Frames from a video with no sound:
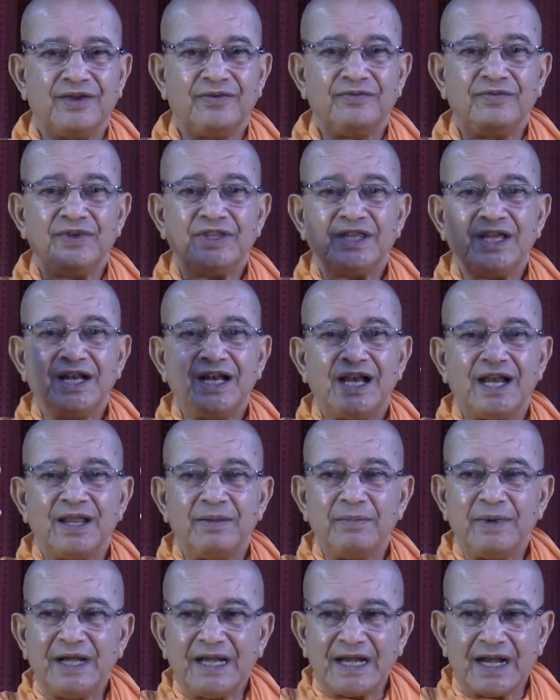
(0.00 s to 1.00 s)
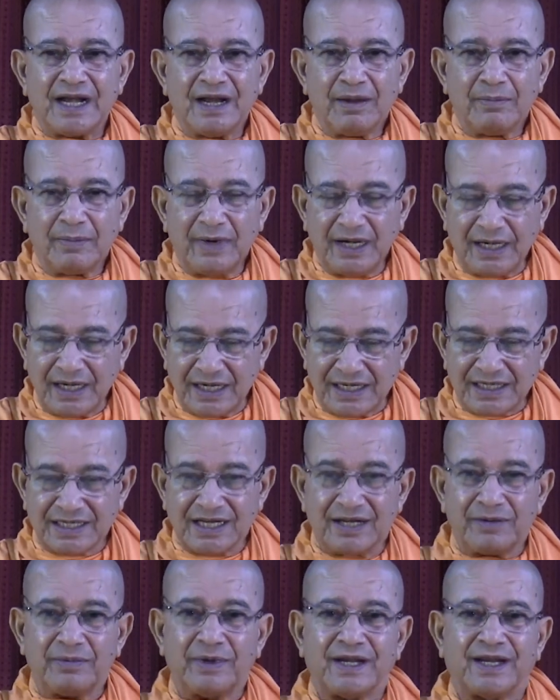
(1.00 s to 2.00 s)
Within limited, but it is
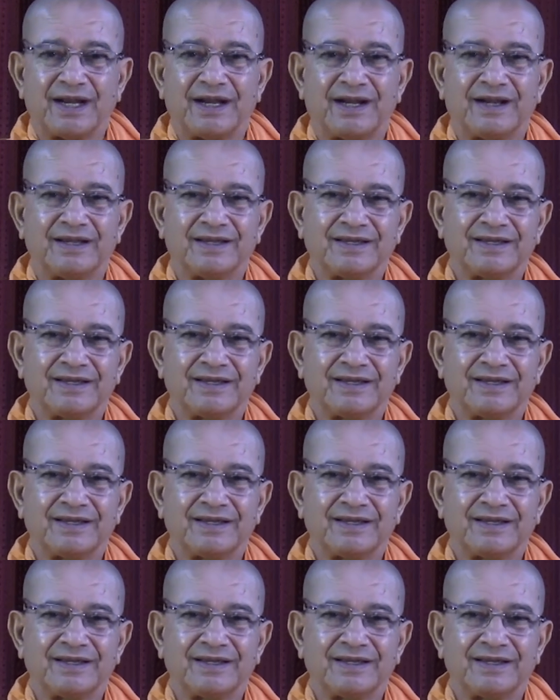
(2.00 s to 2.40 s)
limited.